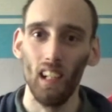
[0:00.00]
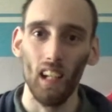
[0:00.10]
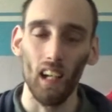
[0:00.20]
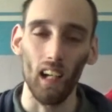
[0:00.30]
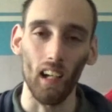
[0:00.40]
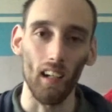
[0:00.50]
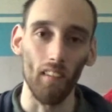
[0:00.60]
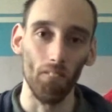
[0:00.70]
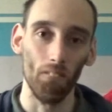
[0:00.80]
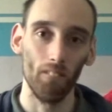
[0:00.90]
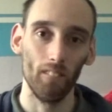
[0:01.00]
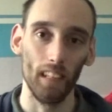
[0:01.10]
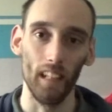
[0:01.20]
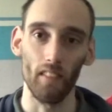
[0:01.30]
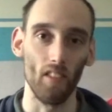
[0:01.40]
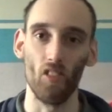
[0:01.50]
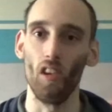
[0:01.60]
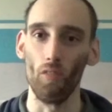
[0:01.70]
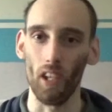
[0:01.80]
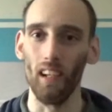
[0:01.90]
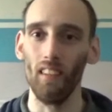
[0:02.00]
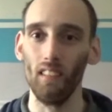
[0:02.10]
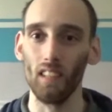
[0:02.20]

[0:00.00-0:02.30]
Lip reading: That it deserves it.